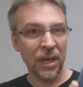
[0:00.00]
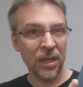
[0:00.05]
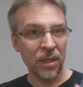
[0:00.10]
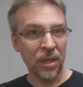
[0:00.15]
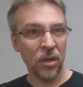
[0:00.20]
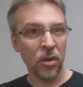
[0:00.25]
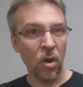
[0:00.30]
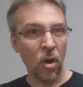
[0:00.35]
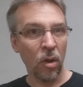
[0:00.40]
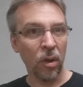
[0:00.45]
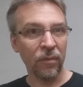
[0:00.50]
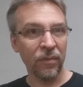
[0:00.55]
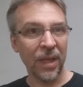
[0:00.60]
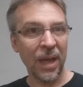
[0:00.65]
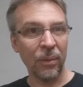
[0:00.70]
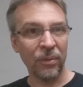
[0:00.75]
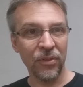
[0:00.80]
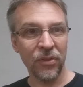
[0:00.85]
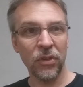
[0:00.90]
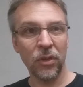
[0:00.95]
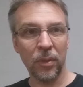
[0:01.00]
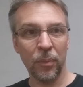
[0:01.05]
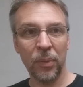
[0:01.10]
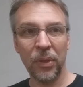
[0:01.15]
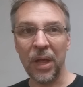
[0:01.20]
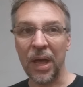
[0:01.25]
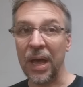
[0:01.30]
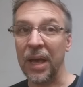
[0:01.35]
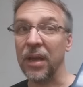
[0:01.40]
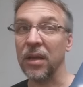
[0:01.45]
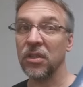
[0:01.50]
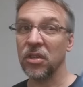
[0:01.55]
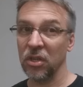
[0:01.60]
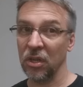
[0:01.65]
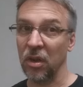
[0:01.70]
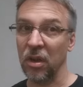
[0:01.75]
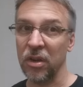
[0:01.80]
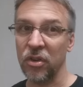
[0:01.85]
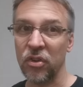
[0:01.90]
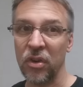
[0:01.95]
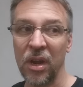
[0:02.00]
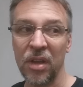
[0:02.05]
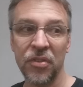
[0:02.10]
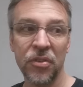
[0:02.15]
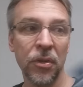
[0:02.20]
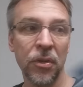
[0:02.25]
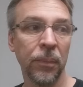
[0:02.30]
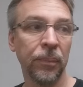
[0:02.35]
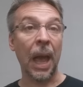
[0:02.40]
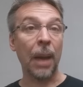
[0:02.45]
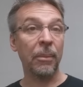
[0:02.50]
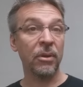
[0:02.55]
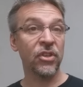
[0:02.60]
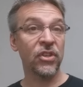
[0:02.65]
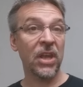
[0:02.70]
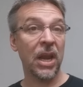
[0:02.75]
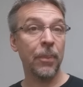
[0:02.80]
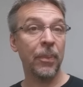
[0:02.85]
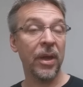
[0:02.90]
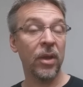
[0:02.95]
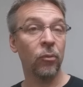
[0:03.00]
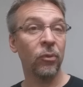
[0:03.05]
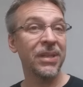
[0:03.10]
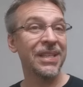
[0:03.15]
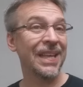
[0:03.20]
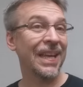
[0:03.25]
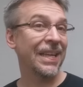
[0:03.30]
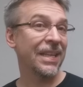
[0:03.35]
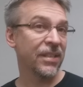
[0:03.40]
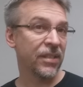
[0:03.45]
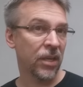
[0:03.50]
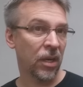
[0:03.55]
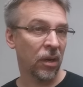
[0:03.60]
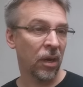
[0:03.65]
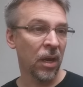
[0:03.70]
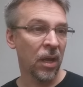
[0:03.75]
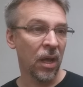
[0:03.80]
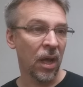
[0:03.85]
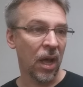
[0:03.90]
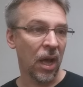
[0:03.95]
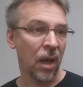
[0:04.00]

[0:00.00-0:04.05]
I think all of that would still apply to contrast. How much setup and reset is there?